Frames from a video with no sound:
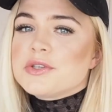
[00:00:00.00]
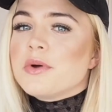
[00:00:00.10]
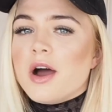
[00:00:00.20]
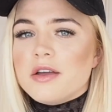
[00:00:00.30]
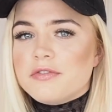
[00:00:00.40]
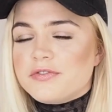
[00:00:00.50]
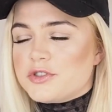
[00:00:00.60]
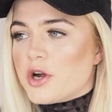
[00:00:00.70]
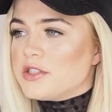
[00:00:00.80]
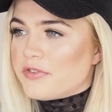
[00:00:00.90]
you I've
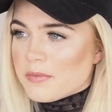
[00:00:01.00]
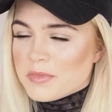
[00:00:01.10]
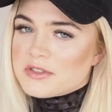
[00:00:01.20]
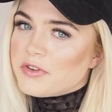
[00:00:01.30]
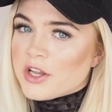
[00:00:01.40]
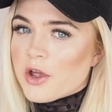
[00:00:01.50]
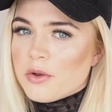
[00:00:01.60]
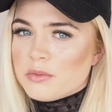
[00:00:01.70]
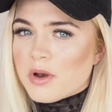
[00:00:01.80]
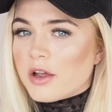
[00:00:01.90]
tried to film this
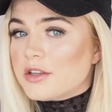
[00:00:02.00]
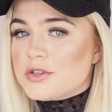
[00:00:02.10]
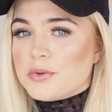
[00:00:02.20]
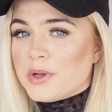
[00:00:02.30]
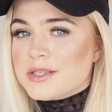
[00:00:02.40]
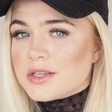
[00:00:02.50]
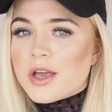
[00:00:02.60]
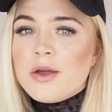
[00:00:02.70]
video like 2 weeks ago,